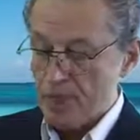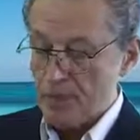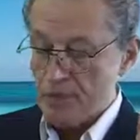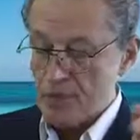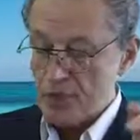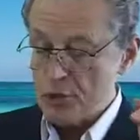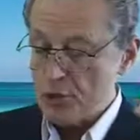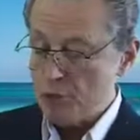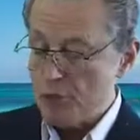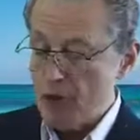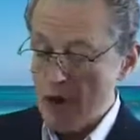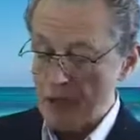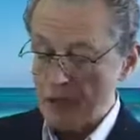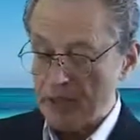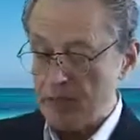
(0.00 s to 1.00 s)
This we'll
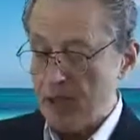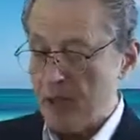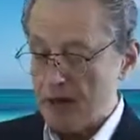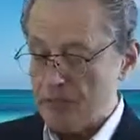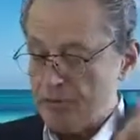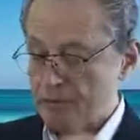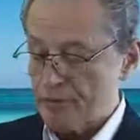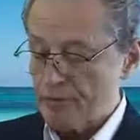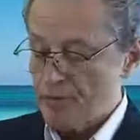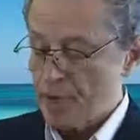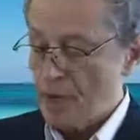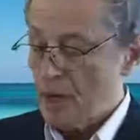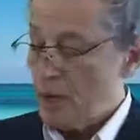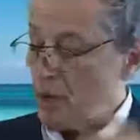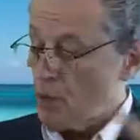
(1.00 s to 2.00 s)
find in life.
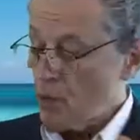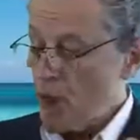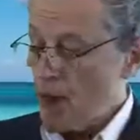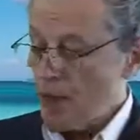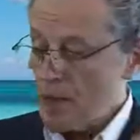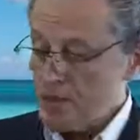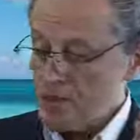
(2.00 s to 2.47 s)
Why?